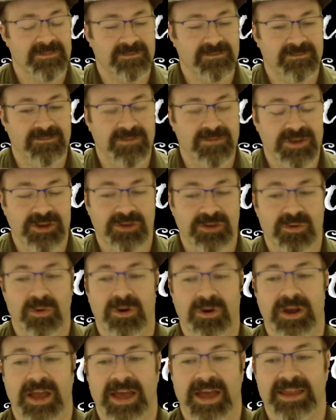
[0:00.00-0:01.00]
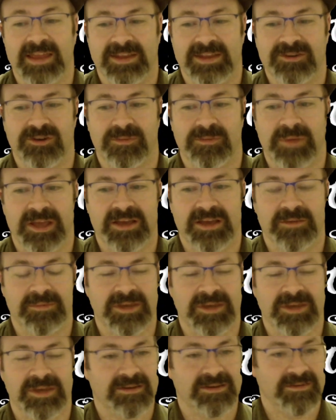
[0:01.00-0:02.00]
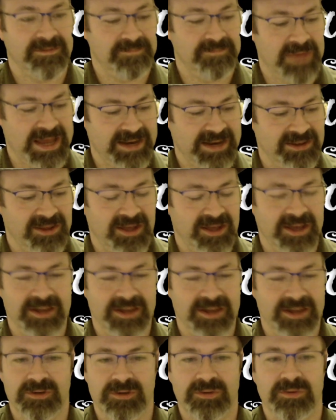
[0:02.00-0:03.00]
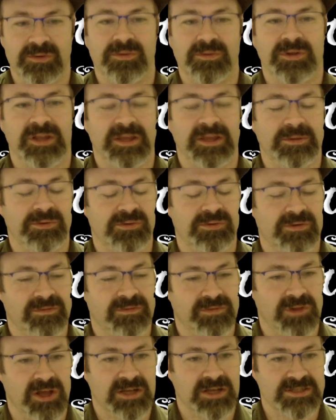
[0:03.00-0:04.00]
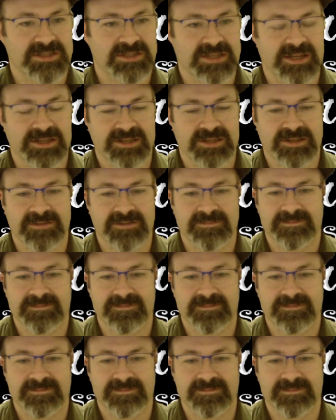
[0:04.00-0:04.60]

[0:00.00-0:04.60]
Victoria had lent her makeup kit to Madeline, who claimed to have lost it.